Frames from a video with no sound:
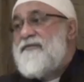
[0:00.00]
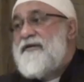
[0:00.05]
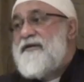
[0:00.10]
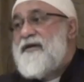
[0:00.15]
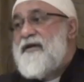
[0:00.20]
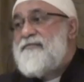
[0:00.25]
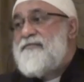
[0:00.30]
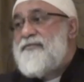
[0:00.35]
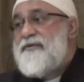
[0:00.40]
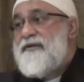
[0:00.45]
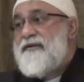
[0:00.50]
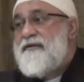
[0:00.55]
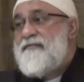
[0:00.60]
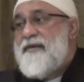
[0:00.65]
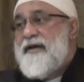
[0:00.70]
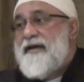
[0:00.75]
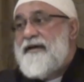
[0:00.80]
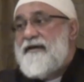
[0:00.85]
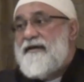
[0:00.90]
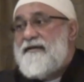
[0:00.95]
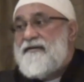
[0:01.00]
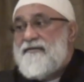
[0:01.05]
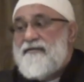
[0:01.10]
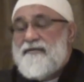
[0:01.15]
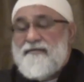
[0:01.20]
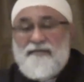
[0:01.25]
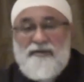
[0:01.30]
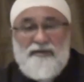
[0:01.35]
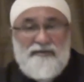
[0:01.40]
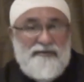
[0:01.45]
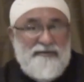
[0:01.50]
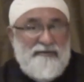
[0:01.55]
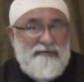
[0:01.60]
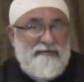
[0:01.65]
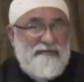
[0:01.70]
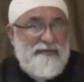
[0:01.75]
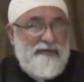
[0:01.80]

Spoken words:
We can't put it back into the bottle.